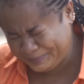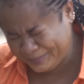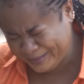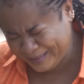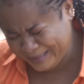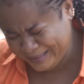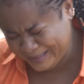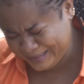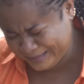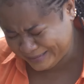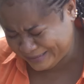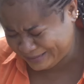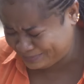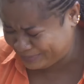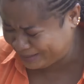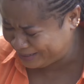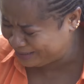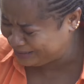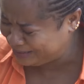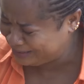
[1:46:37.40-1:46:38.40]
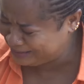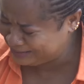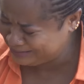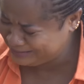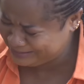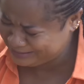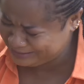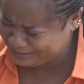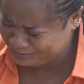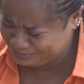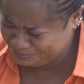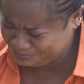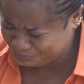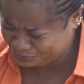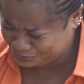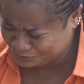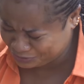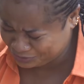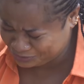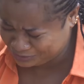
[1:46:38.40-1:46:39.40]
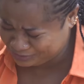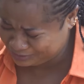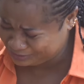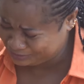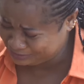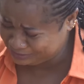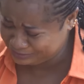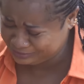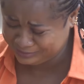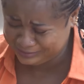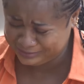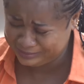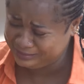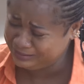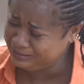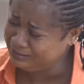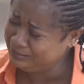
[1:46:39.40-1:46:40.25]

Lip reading: Please, my heart is broken.